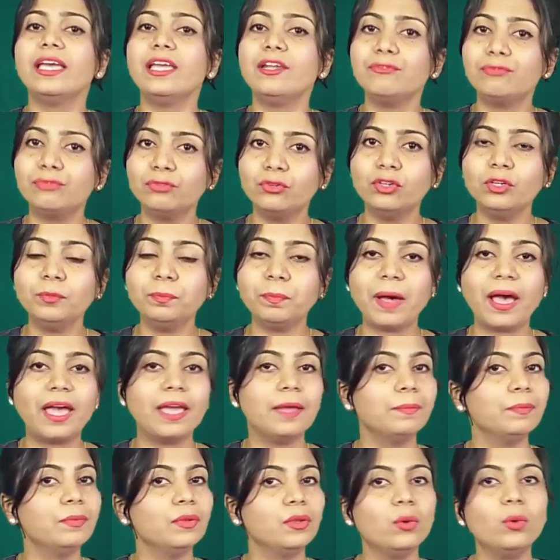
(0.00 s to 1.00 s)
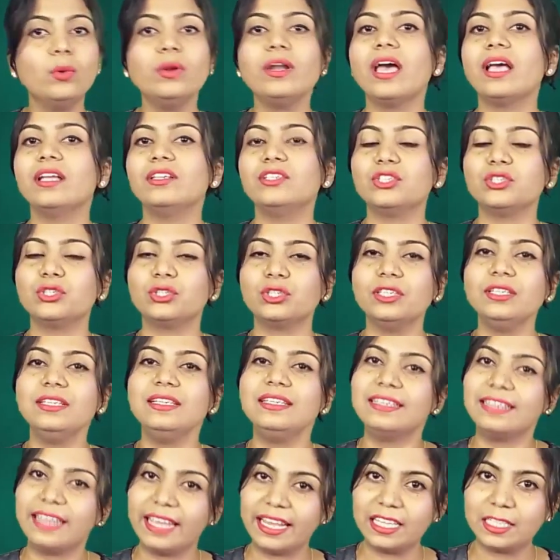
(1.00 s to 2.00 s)
In food pipe no digestion
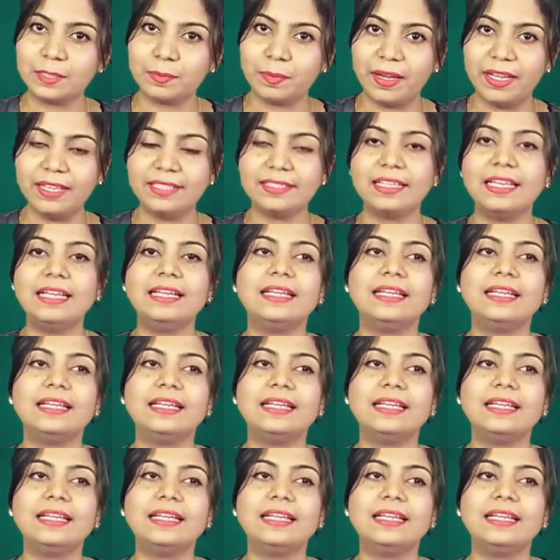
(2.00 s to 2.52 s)
takes place,